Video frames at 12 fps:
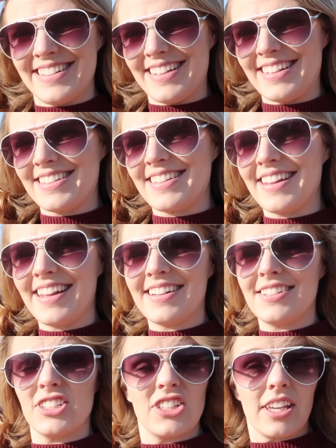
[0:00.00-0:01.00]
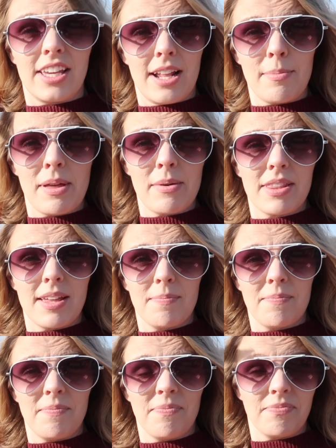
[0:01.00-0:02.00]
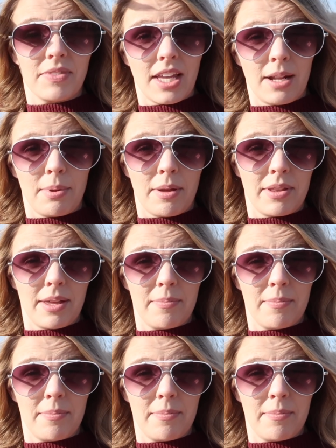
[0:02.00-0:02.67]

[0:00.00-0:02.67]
things and then she's like can I play with them can I play with